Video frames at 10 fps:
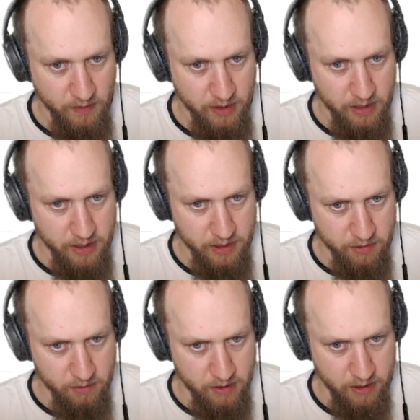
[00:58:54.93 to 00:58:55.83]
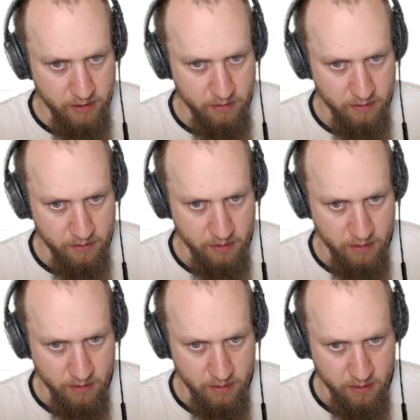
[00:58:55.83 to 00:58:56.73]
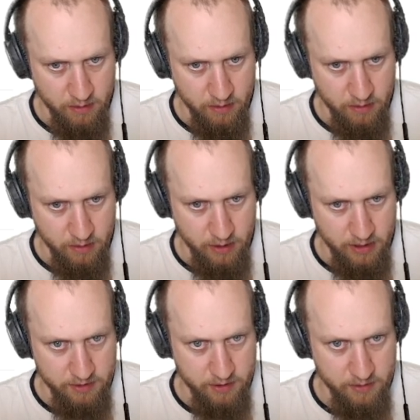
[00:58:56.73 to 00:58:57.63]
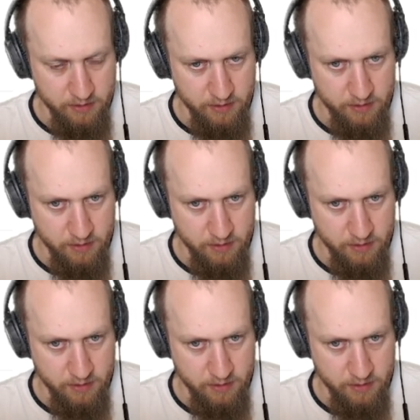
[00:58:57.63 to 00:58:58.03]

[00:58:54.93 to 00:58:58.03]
Hit ignore. License.